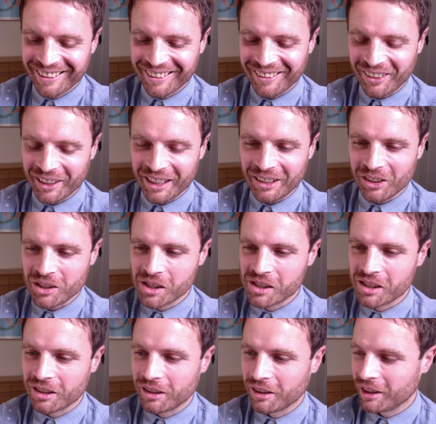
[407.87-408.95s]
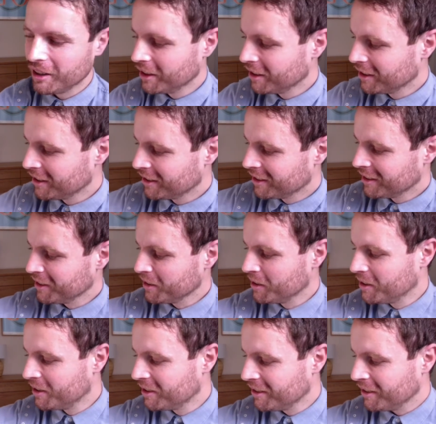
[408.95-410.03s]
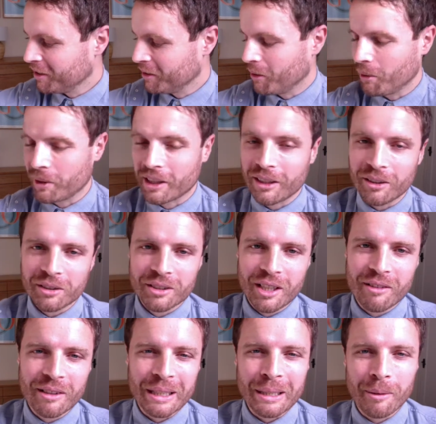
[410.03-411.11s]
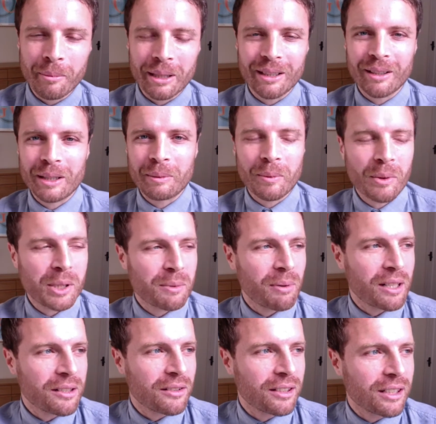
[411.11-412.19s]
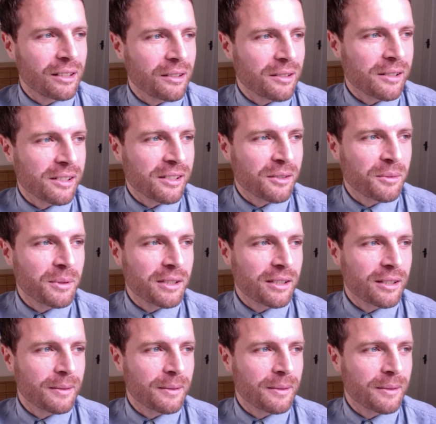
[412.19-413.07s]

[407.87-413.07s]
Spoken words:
I get lost. Oh, I get lost generally. I mean, the worst place I get lost is always